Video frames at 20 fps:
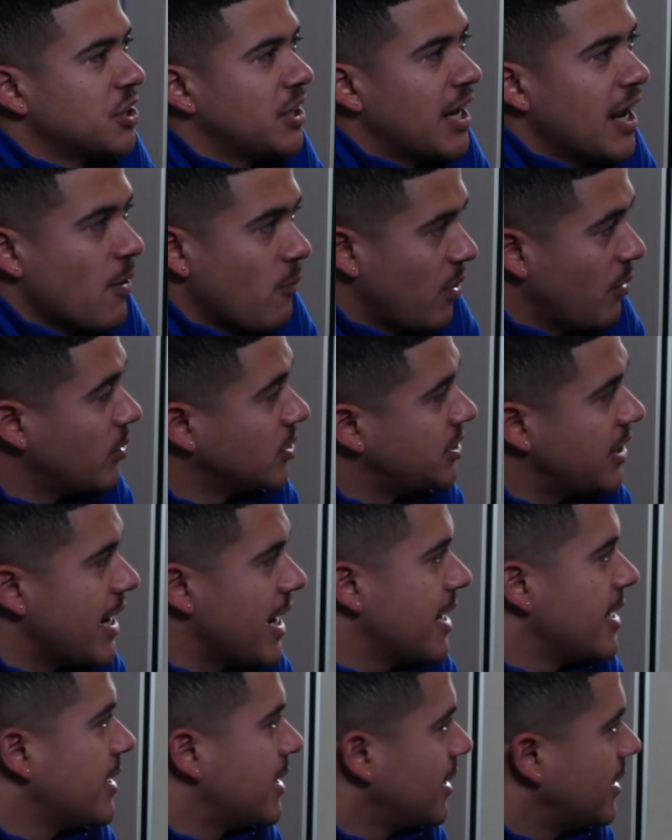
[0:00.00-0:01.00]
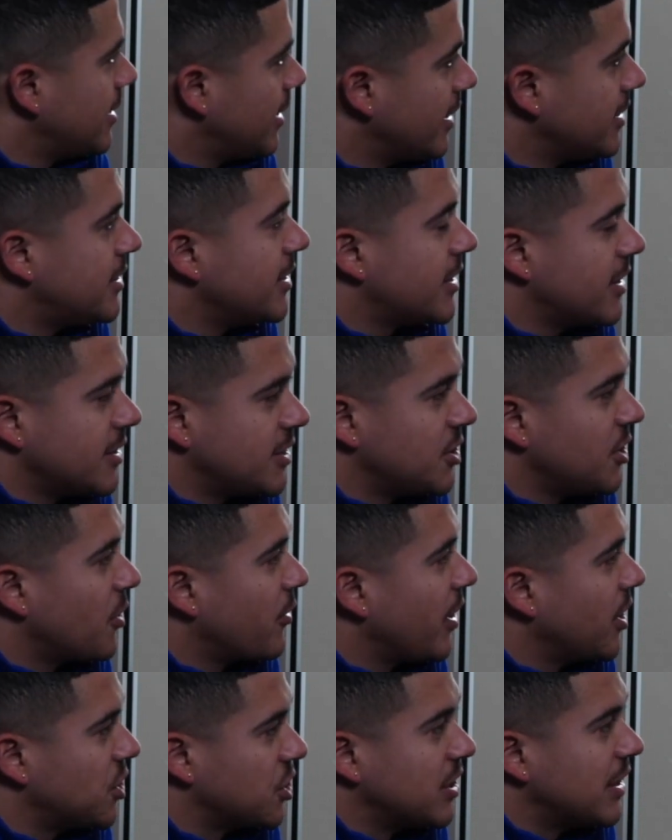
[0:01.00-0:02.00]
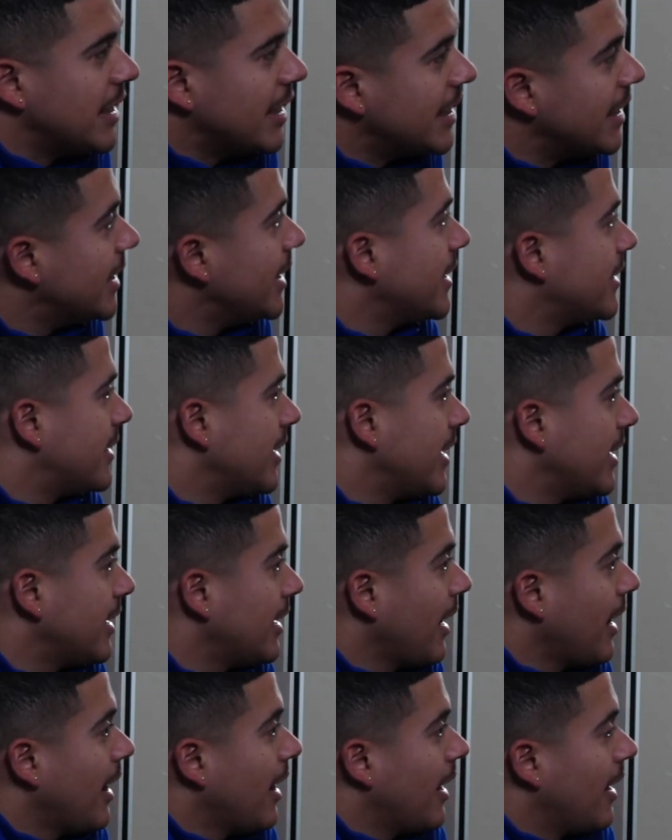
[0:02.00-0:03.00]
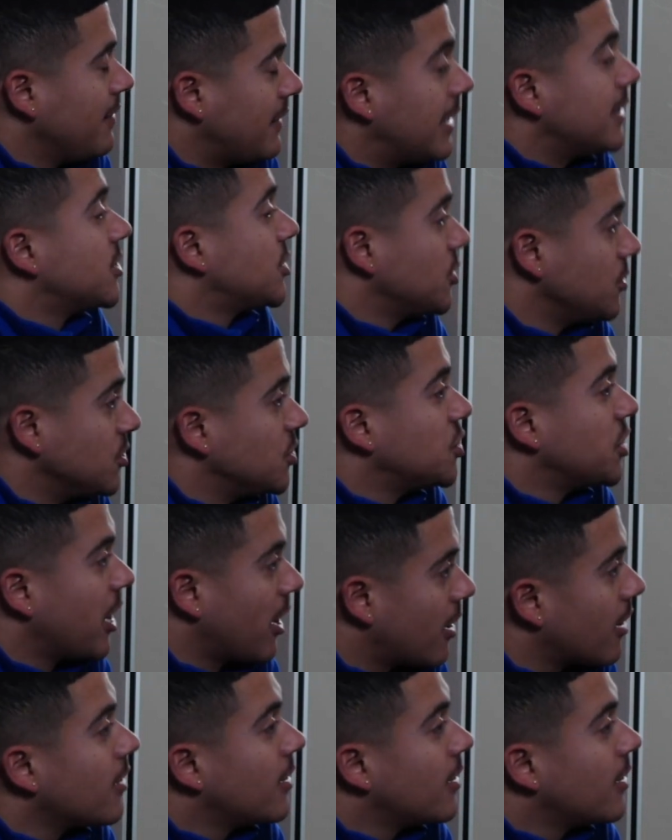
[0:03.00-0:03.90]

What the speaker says: and we will take into consideration anything that students share.